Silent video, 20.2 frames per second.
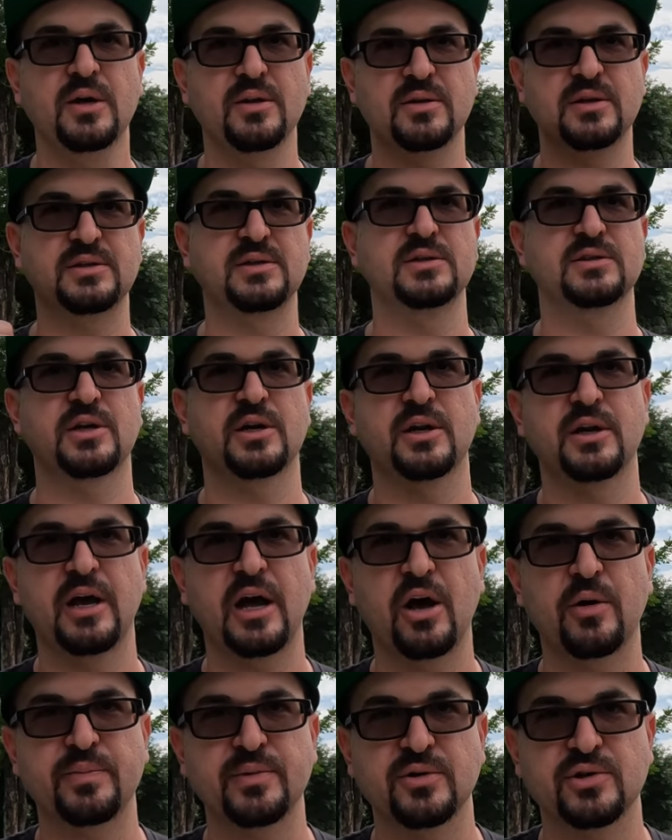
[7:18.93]
This is gonna
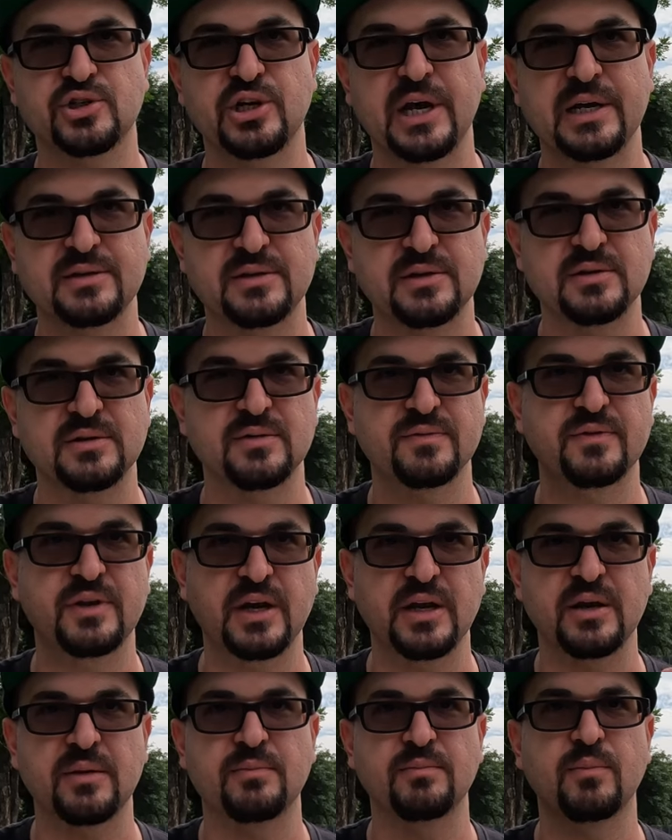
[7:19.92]
help your chances of getting